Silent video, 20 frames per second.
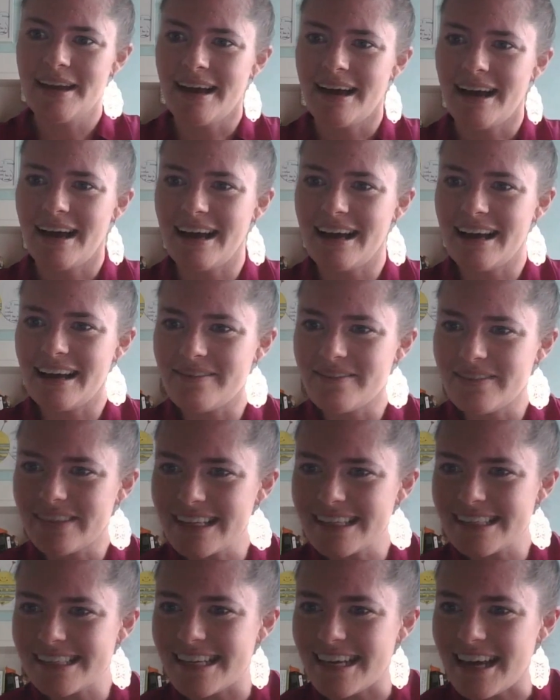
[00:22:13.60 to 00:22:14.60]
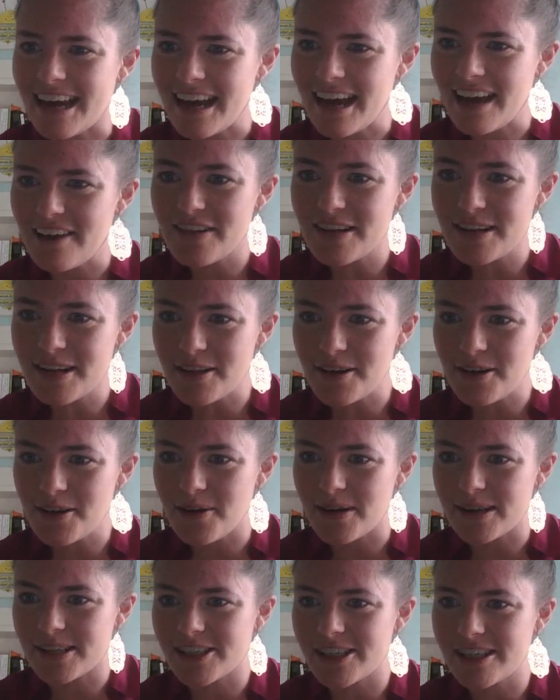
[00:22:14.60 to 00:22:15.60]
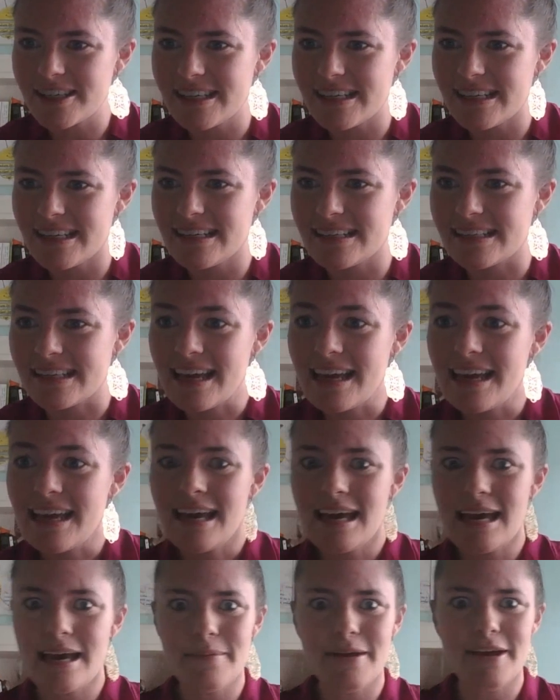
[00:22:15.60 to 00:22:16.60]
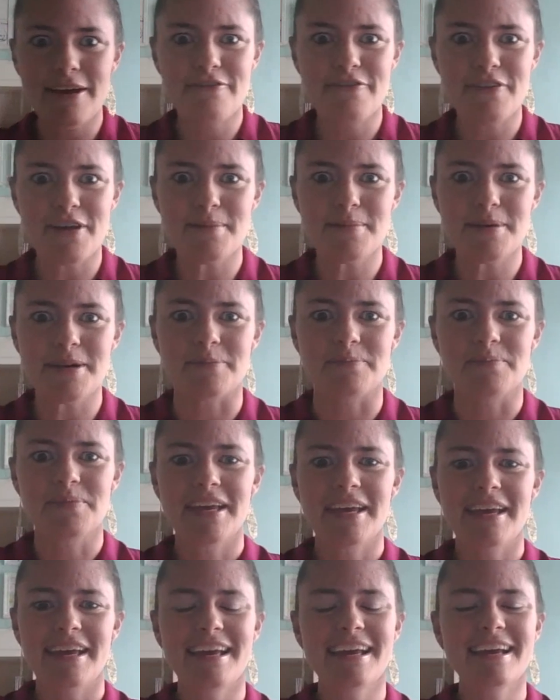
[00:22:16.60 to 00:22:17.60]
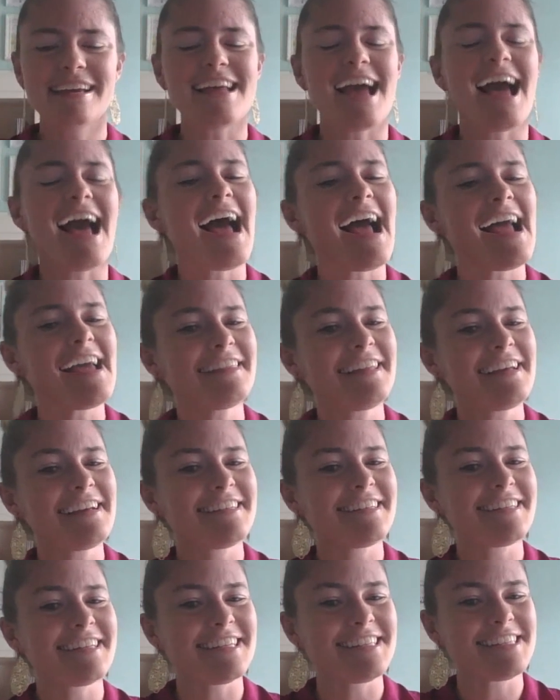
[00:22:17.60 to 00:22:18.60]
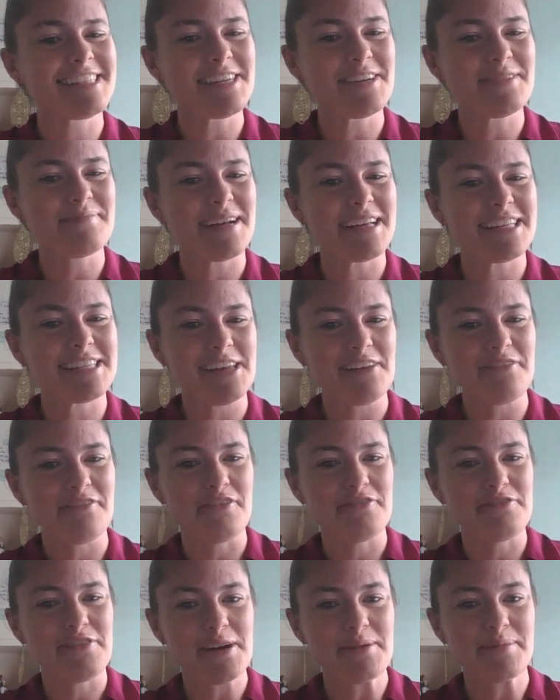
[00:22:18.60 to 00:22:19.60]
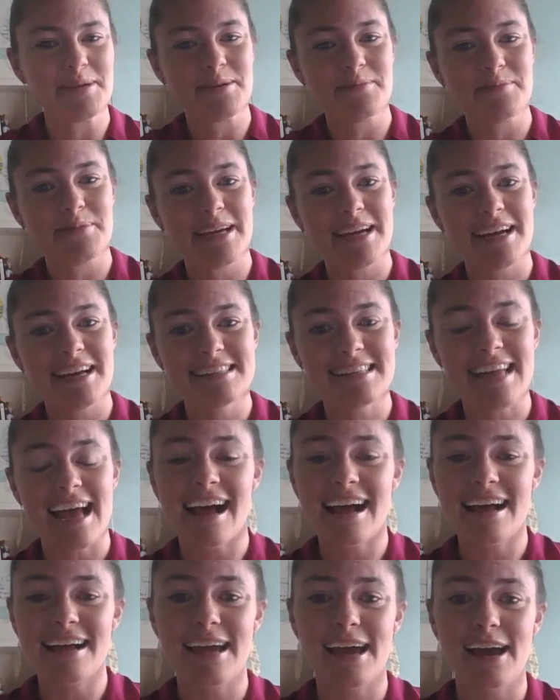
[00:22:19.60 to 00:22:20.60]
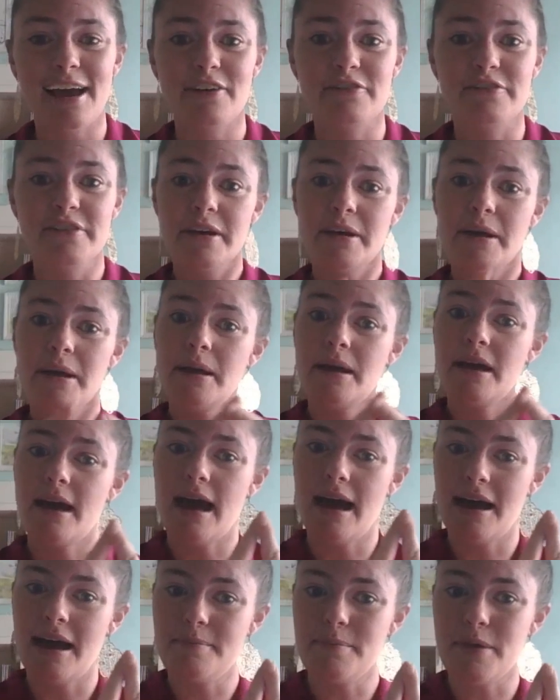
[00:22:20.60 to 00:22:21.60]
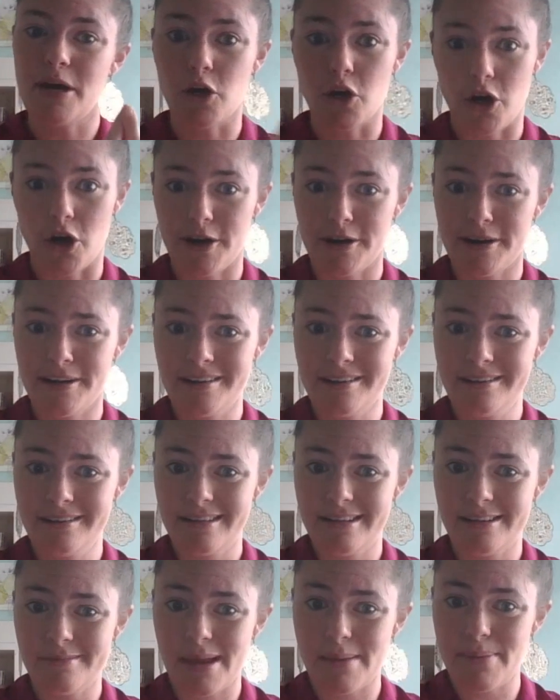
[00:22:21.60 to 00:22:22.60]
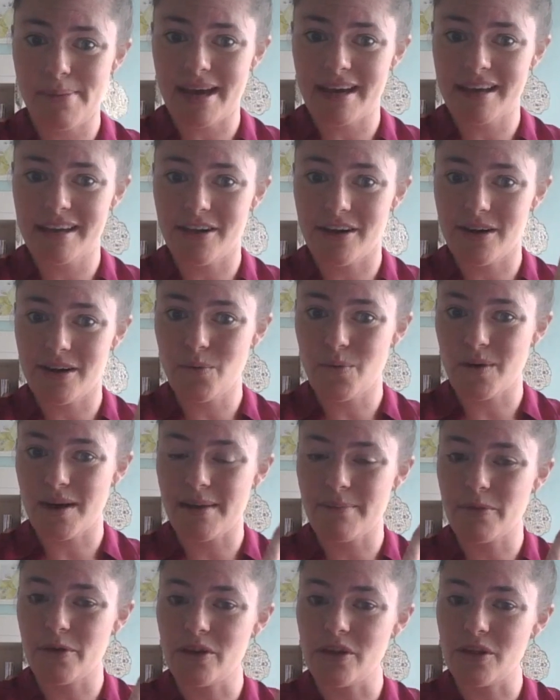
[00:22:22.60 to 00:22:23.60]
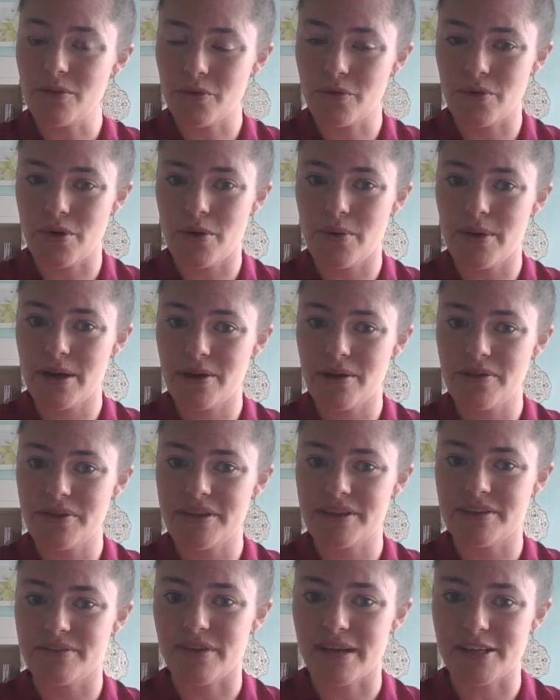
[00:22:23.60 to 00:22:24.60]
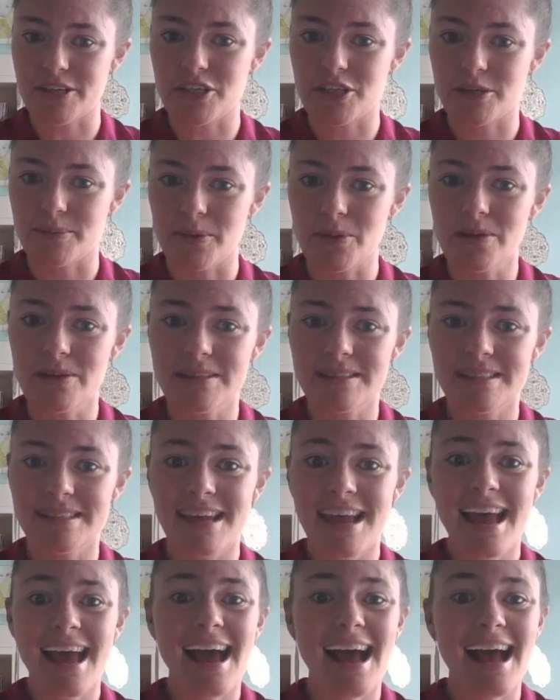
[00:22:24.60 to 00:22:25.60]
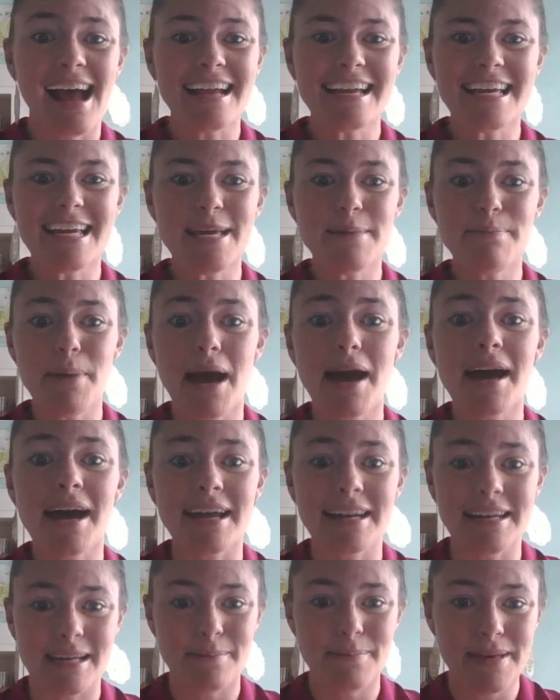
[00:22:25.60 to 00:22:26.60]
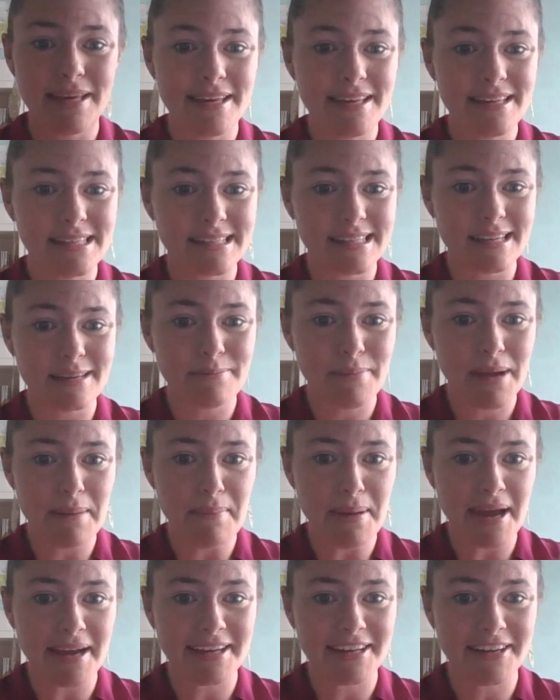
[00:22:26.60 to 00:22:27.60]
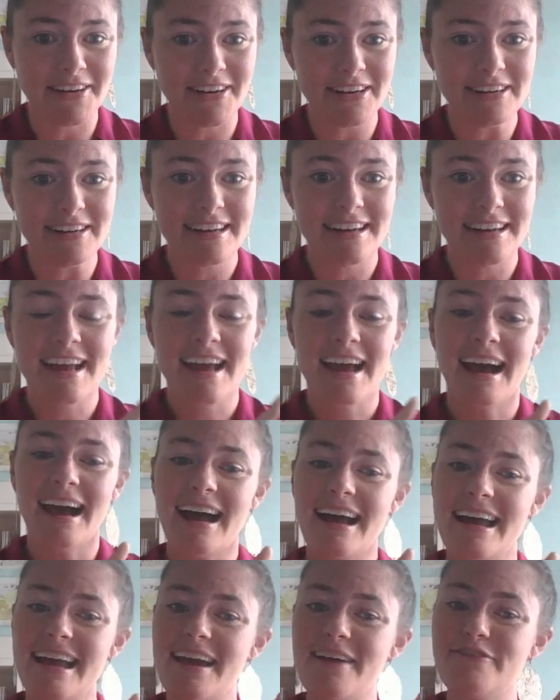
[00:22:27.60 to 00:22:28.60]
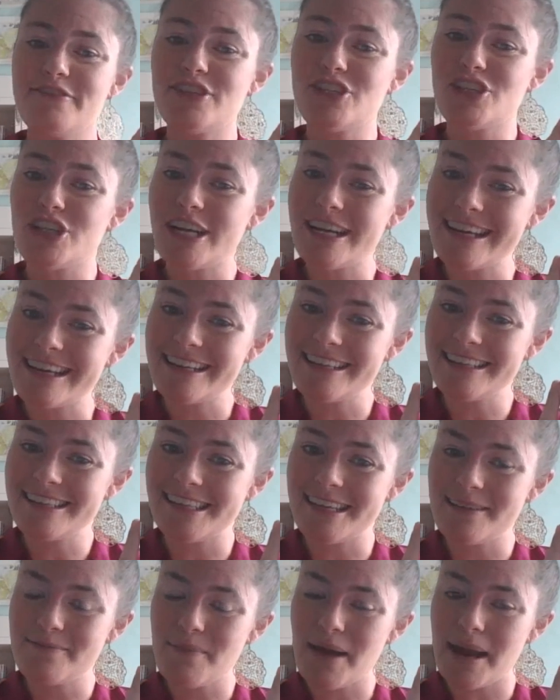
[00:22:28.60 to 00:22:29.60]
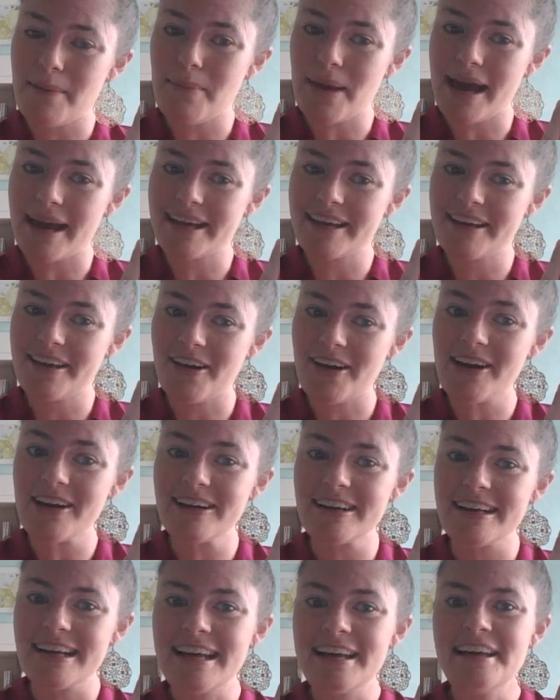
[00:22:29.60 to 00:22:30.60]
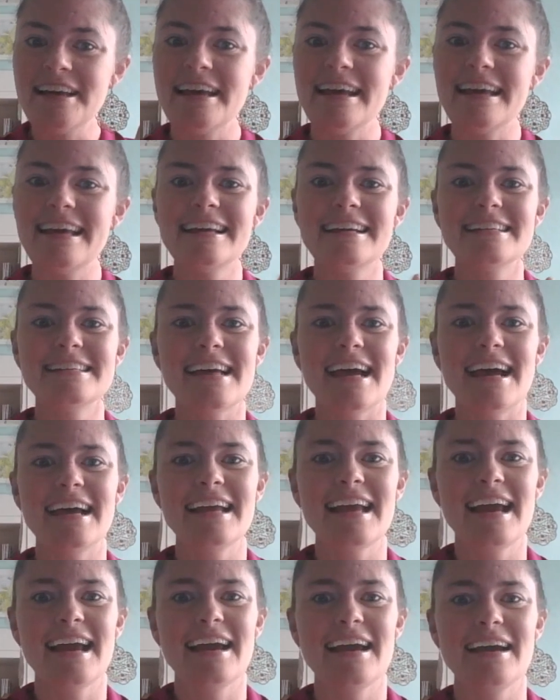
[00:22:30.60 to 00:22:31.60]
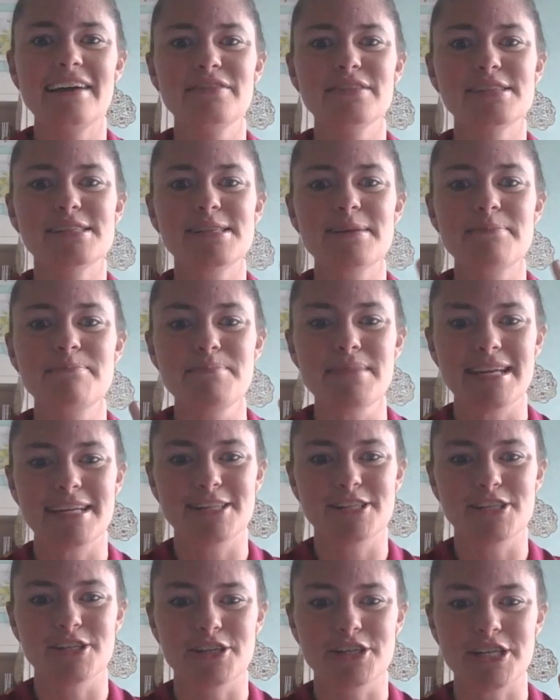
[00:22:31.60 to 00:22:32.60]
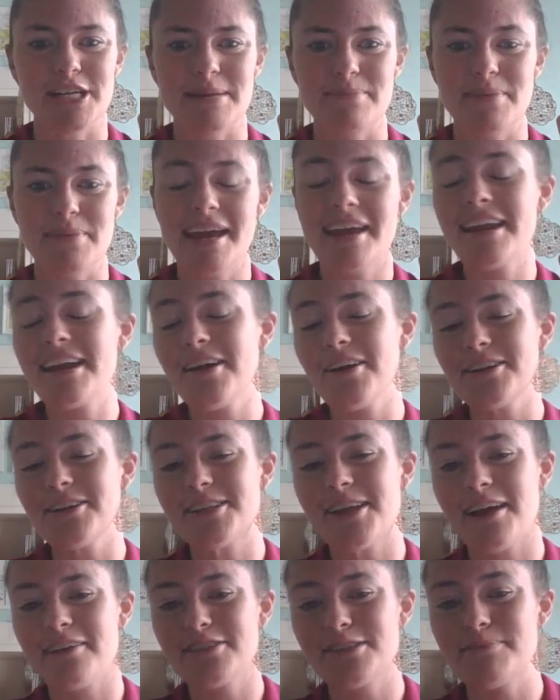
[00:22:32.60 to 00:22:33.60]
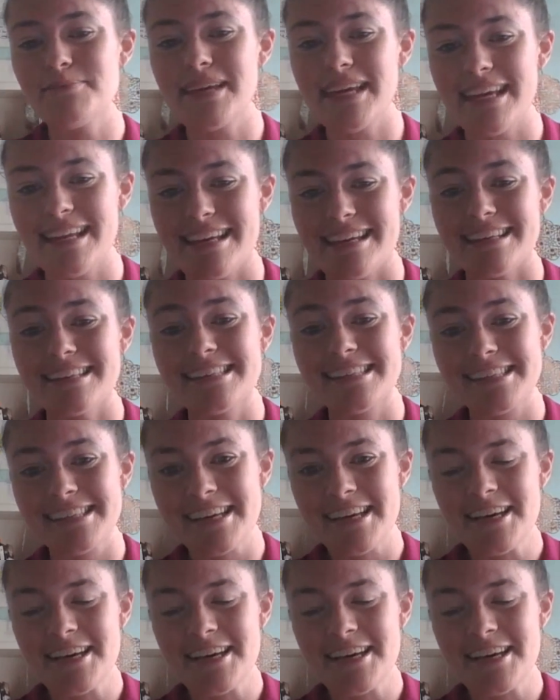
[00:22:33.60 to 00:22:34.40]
Let's see, I have another question is, am I a farmer? And I like to consider myself a farmer because I have a garden in my backyard where I'm growing all these vegetables. I keep honeybees in my backyard. I have chickens in my backyard, and I have some miniature sheep. And I also have some kitties.